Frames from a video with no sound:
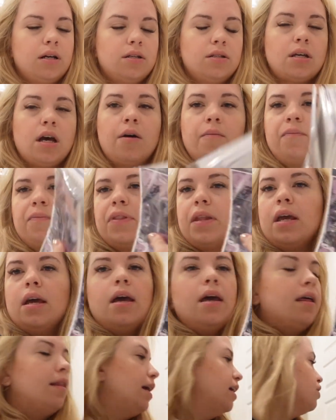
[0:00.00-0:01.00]
So
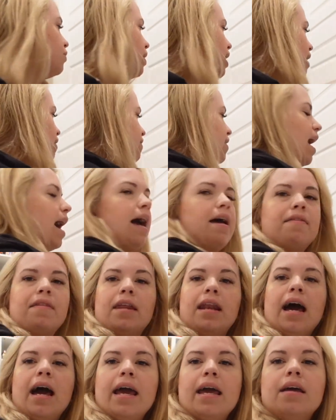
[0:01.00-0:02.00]
that's what I have that. And
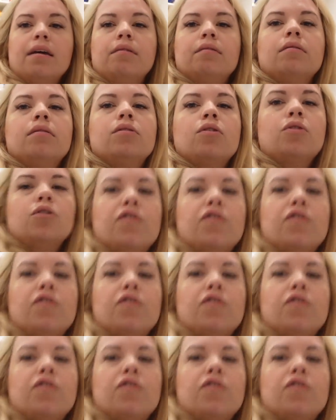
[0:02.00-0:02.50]
then I don't